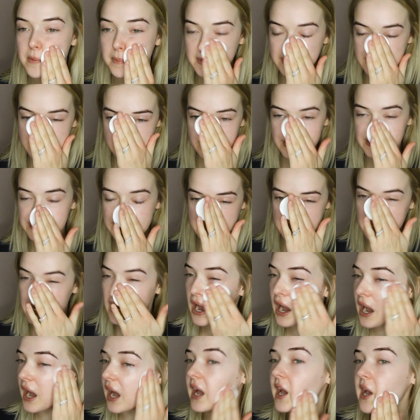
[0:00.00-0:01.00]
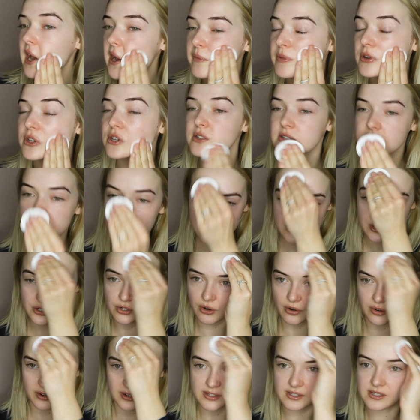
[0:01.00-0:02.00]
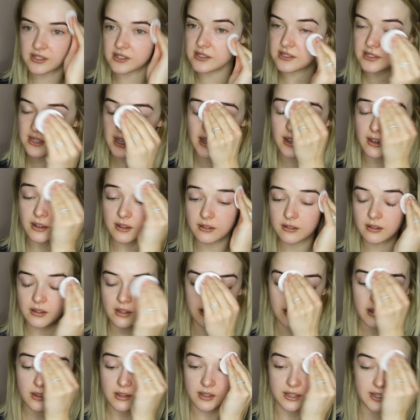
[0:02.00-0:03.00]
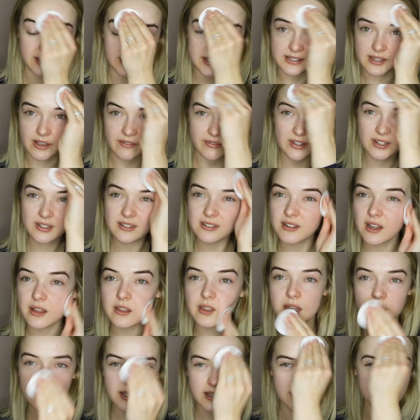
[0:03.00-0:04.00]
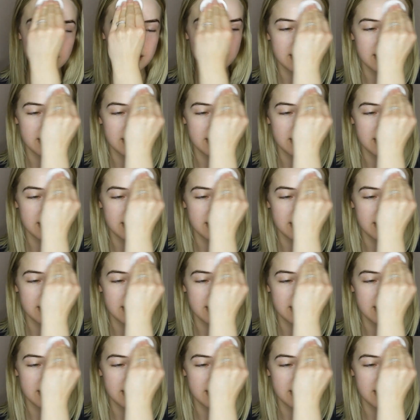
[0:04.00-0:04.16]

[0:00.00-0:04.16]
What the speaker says: but seriously, I have been using this toner since like year 7, I think.